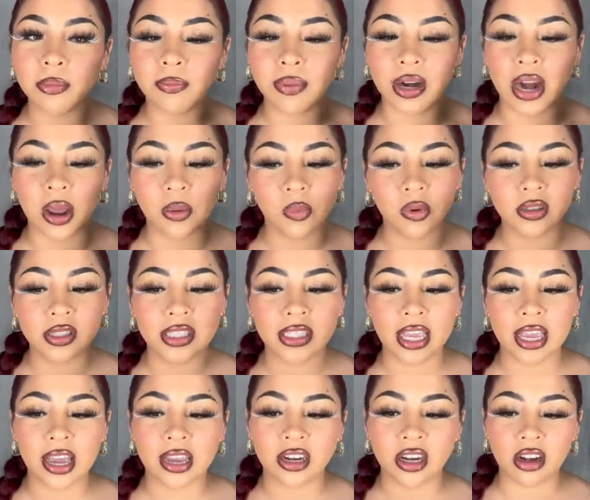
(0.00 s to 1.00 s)
but I will
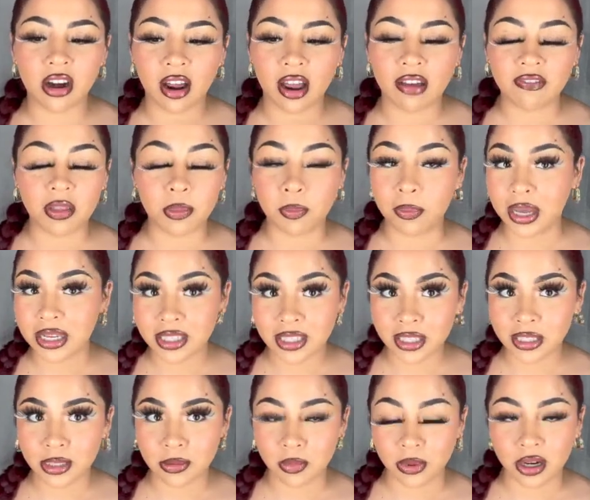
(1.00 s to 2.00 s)
say I did not have the best
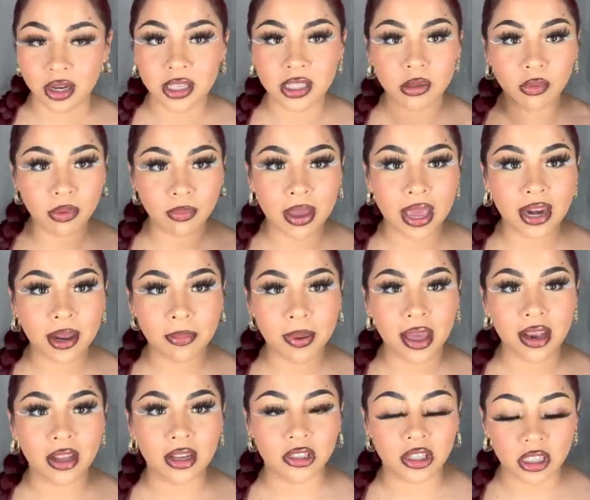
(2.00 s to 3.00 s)
experience with Manic
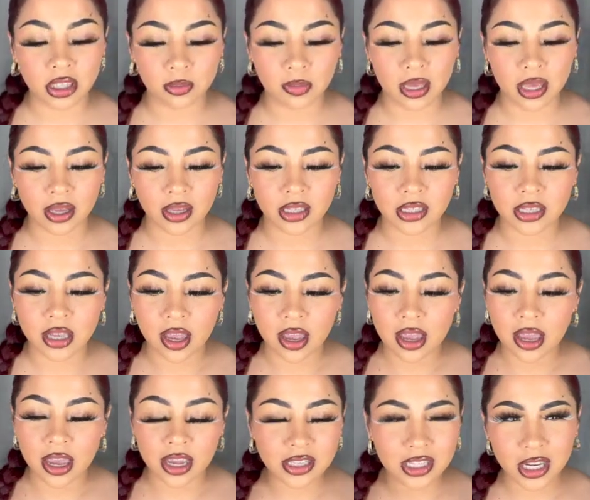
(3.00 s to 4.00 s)
Panic just because
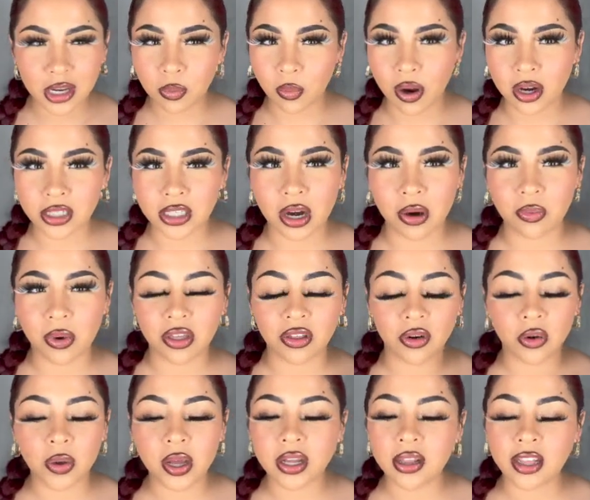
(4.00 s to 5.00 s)
it did wash out rather
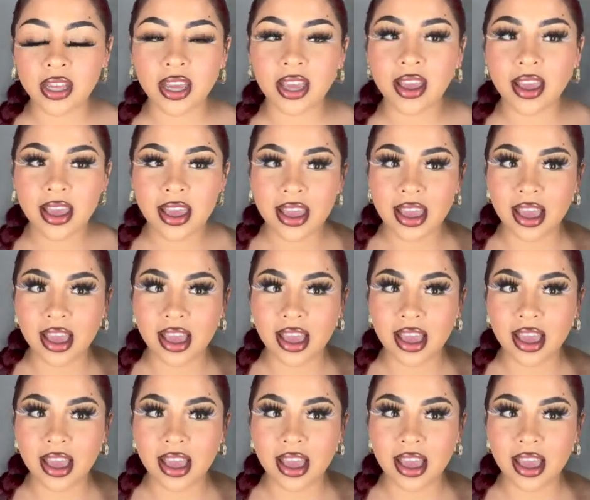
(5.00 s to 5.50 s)
quickly,